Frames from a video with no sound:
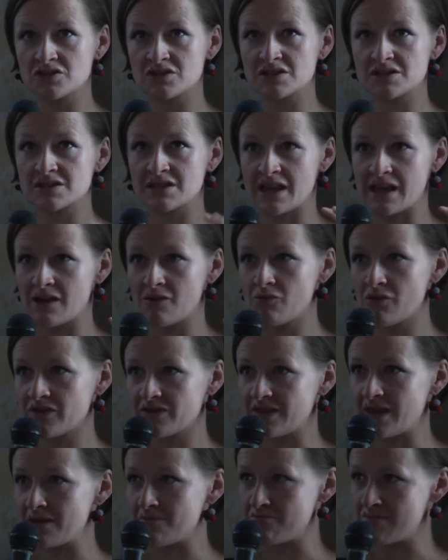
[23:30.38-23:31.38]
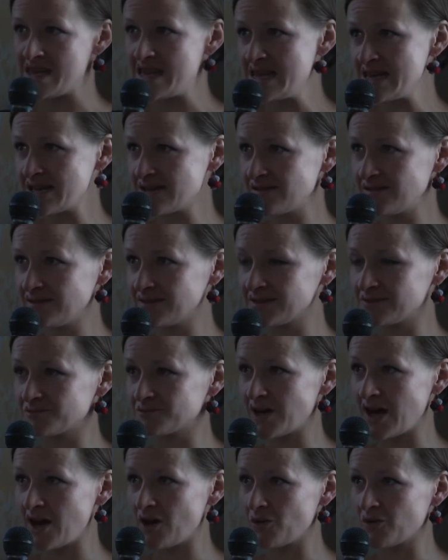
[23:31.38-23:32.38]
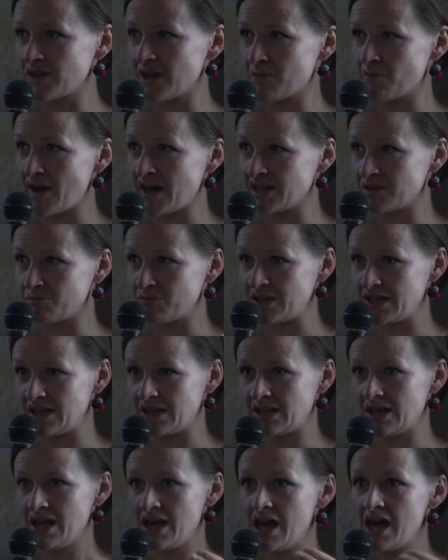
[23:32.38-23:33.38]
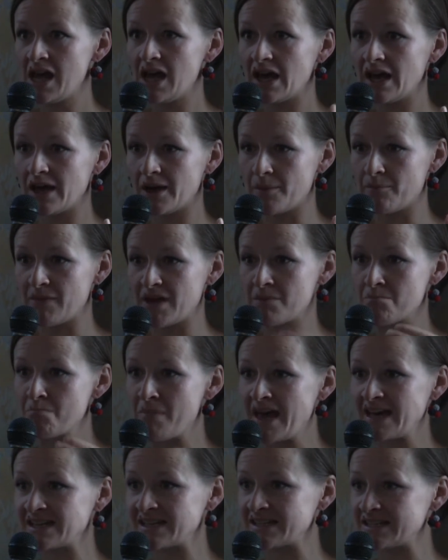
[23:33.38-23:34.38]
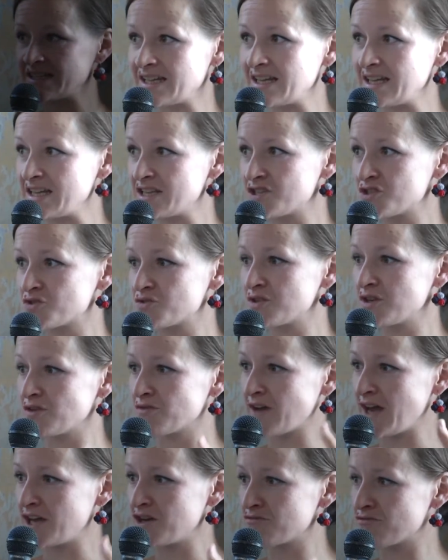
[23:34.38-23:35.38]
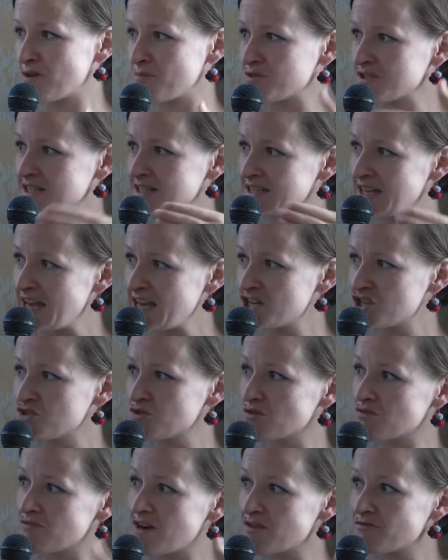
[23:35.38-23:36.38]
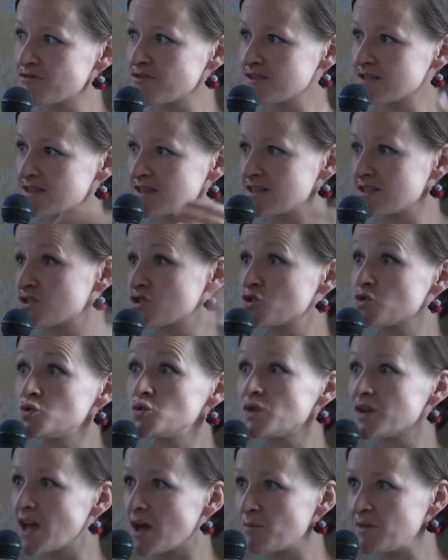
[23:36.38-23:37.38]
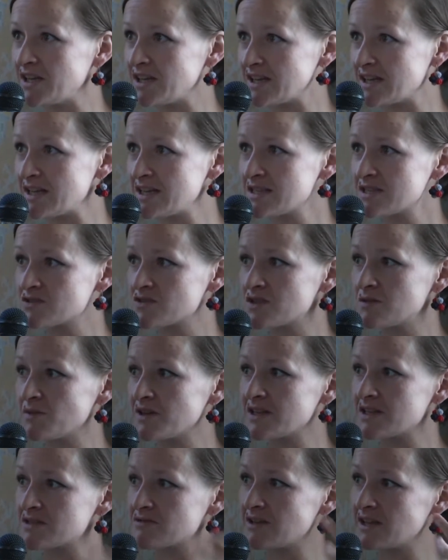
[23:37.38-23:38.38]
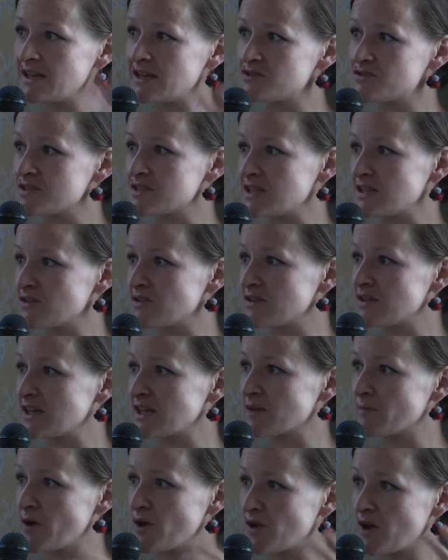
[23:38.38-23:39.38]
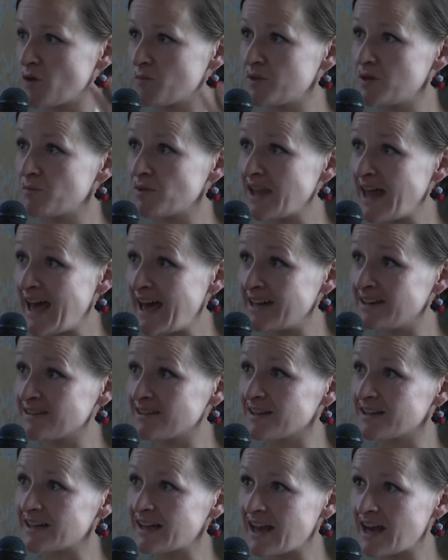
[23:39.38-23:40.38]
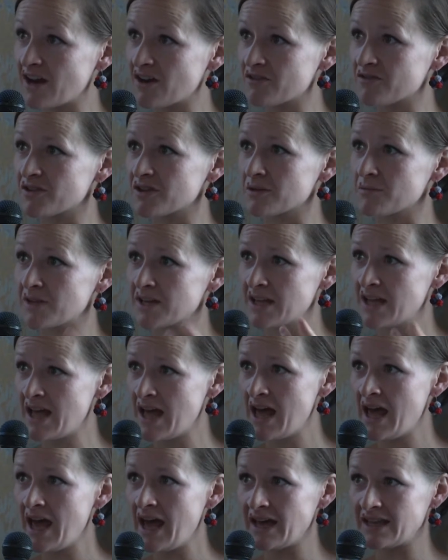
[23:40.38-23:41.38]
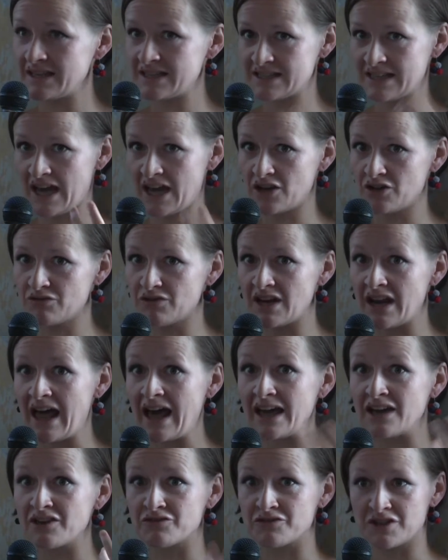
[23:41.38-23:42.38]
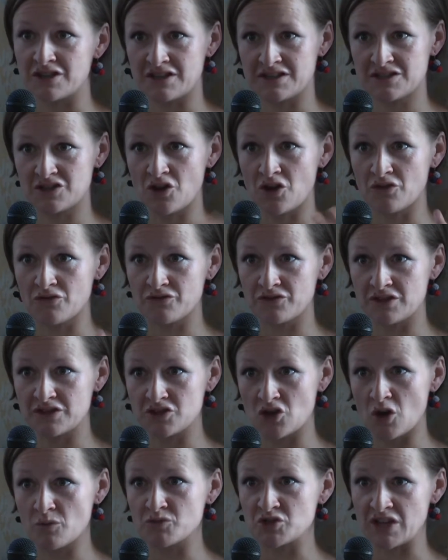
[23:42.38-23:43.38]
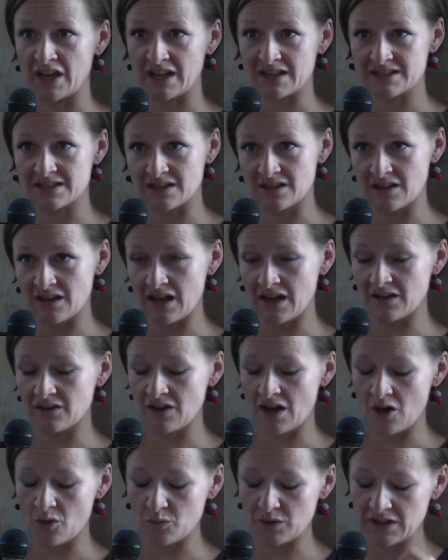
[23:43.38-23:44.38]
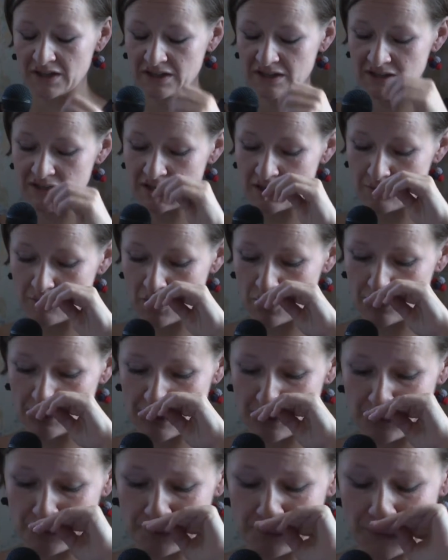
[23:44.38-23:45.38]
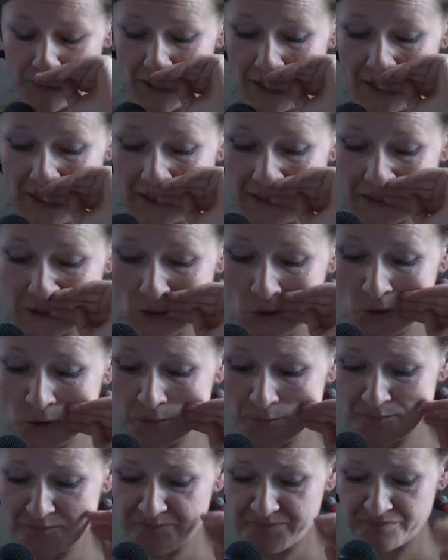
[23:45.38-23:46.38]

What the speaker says: just like what they mean and how they might be embedded history of kind of representation or references to an Armenian history, but it's really interesting to think about how people handle and care for them, and this kind of aliveness of these objects and how we can think about them. So,